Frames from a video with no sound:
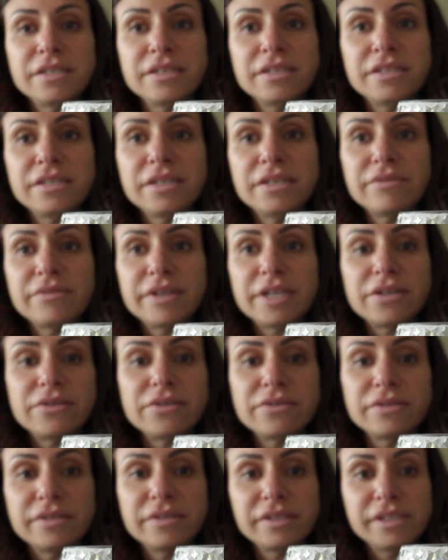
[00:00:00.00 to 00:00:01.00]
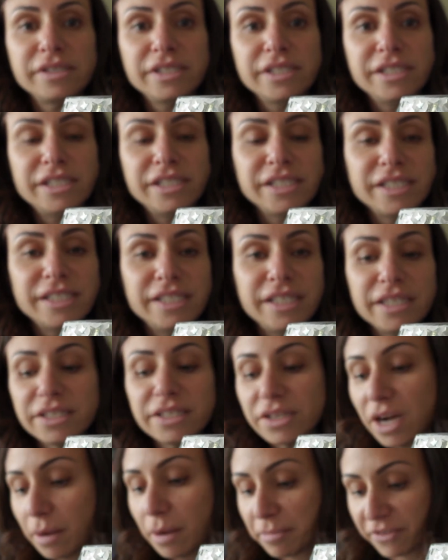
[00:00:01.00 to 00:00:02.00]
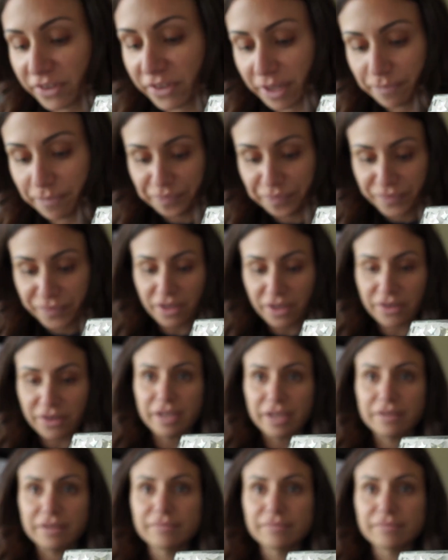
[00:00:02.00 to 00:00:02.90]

There we go. You can see the top of it. All right.